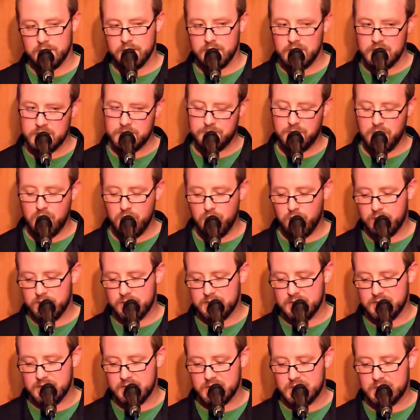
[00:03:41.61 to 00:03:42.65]
He spoke
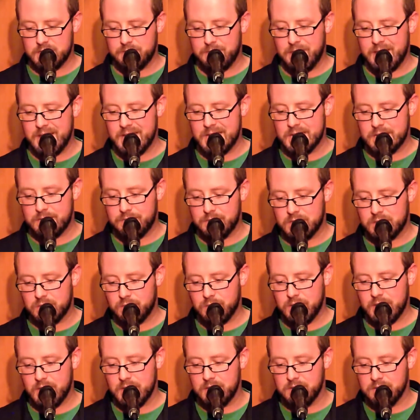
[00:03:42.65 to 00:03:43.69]
into the space
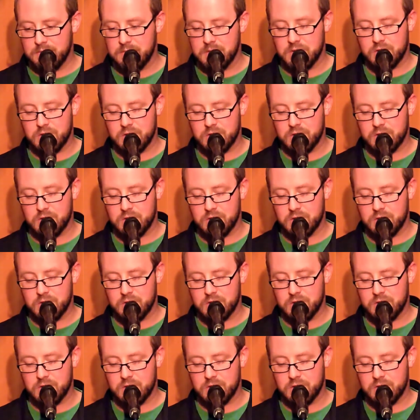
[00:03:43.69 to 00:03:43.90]
between them,